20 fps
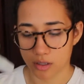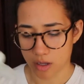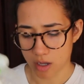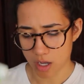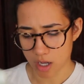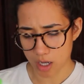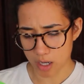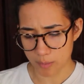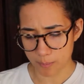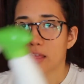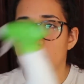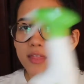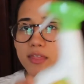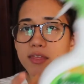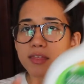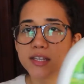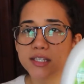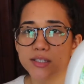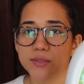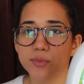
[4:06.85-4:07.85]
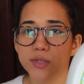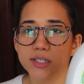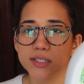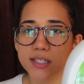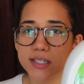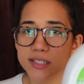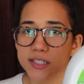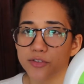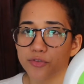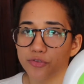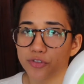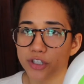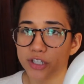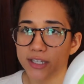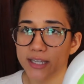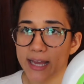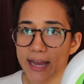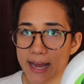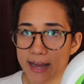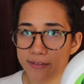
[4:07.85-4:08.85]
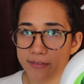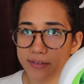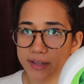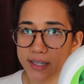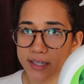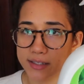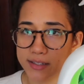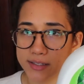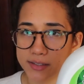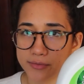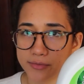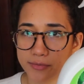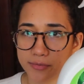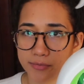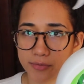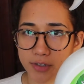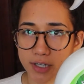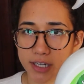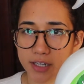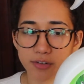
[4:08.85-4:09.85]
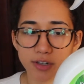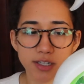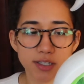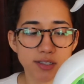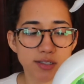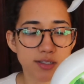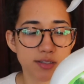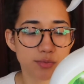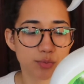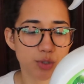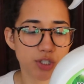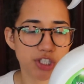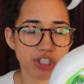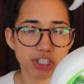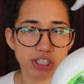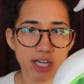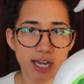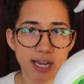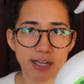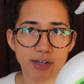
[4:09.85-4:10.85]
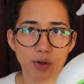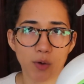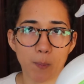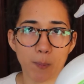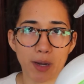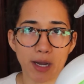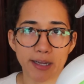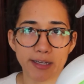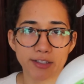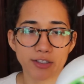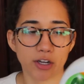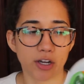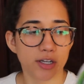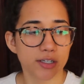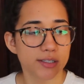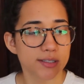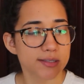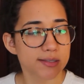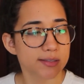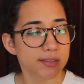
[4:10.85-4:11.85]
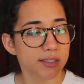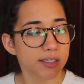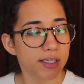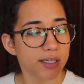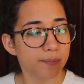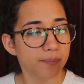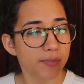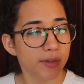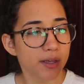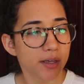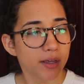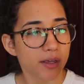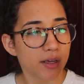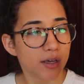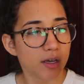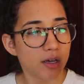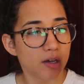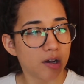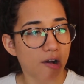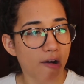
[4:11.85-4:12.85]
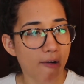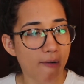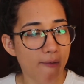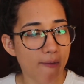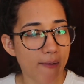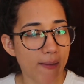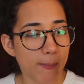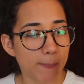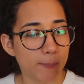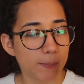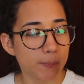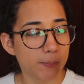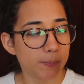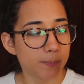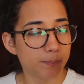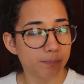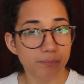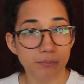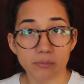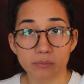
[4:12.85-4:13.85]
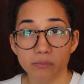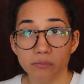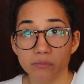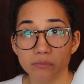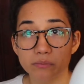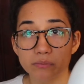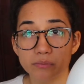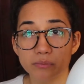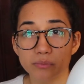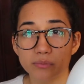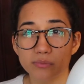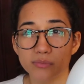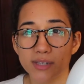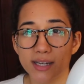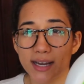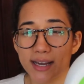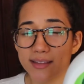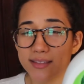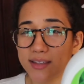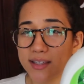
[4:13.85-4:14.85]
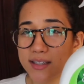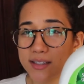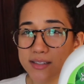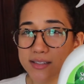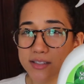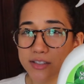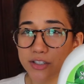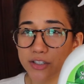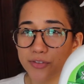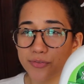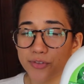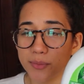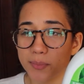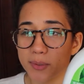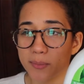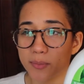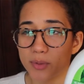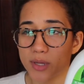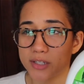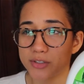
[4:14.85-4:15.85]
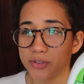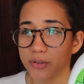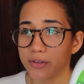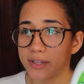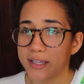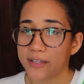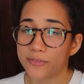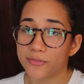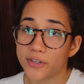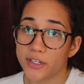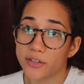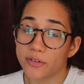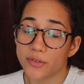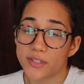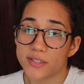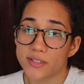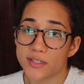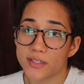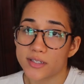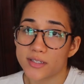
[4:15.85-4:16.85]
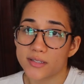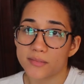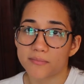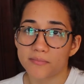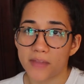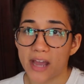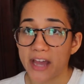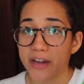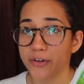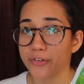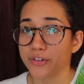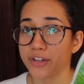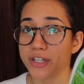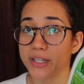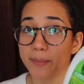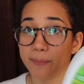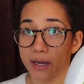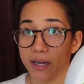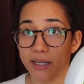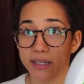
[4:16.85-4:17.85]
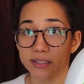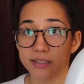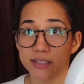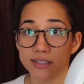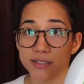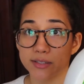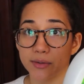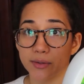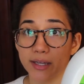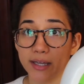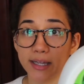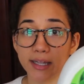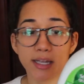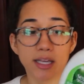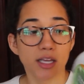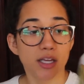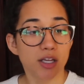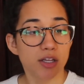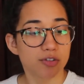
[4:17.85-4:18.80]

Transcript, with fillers: Um, this one doesn't really have a fragrance, which I don't mind, honestly. Um, I think it's good for people that don't like fragrances. I don't really mind, it's okay.